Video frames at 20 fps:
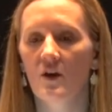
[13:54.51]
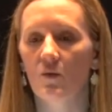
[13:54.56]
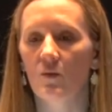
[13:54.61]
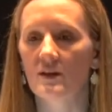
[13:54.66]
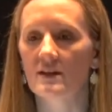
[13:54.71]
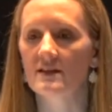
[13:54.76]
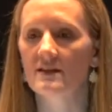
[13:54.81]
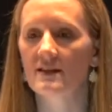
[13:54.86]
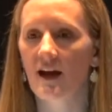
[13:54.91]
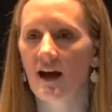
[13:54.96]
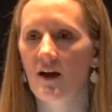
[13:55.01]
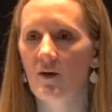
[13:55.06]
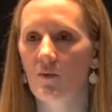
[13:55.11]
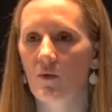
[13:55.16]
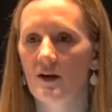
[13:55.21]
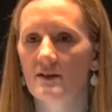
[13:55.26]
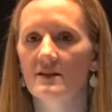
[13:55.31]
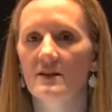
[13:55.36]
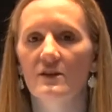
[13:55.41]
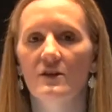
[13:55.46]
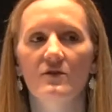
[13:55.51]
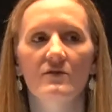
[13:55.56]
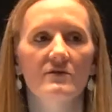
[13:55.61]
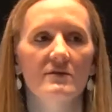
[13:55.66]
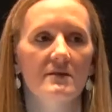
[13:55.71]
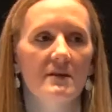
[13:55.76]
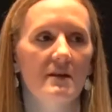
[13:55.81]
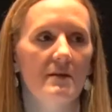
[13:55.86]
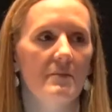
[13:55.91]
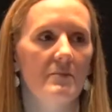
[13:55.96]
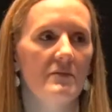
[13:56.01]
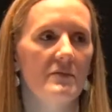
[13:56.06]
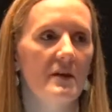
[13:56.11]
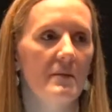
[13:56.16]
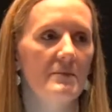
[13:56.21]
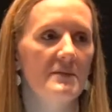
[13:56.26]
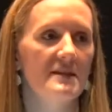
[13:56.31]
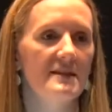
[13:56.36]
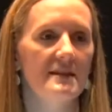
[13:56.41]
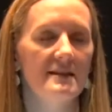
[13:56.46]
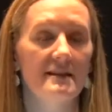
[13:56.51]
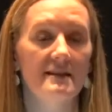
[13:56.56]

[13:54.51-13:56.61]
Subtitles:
We did not want to use the